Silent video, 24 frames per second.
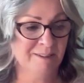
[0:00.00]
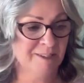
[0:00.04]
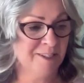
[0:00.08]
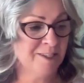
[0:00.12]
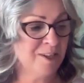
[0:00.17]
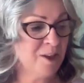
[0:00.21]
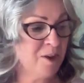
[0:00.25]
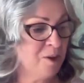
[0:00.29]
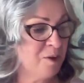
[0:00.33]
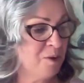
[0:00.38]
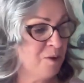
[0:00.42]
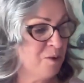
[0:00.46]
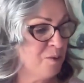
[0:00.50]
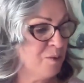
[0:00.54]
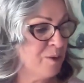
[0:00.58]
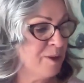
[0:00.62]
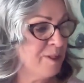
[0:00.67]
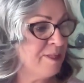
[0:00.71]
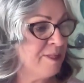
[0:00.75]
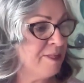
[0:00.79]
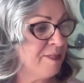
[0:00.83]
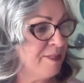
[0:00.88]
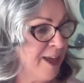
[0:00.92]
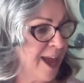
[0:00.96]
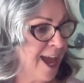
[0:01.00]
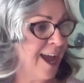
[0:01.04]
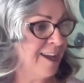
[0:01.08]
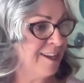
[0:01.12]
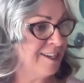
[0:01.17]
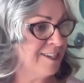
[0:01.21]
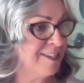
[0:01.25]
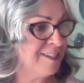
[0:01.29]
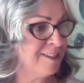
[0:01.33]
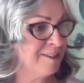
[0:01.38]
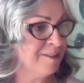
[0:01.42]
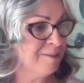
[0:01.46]
So with
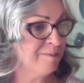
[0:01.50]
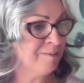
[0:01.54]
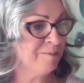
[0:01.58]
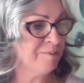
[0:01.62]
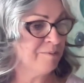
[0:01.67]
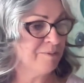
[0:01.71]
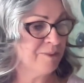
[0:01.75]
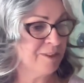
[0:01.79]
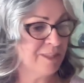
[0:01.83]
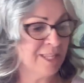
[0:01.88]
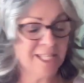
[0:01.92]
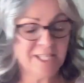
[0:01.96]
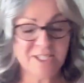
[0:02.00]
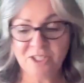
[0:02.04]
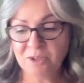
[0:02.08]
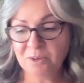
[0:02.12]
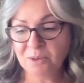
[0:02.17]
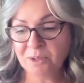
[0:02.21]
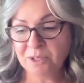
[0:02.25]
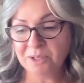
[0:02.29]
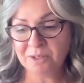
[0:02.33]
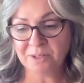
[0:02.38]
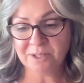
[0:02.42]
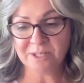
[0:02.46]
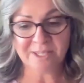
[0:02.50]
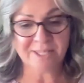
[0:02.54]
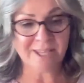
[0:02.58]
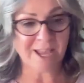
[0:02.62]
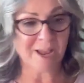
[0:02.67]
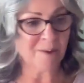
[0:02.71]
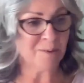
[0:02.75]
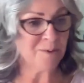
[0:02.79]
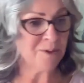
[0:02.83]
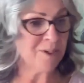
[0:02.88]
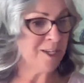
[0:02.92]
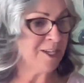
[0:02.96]
that, let's do a little
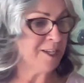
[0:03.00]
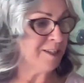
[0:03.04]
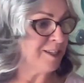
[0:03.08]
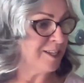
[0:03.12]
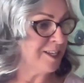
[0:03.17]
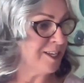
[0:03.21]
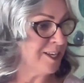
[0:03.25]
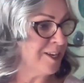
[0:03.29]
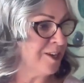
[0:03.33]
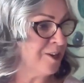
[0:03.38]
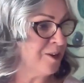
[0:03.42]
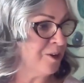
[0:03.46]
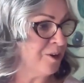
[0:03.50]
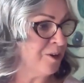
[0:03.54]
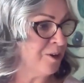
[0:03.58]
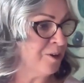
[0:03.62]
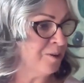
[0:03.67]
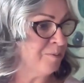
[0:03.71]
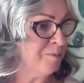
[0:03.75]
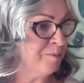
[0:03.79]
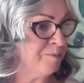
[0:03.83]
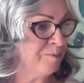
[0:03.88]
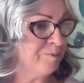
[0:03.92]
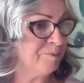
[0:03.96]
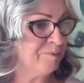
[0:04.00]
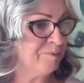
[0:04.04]
sound healing here.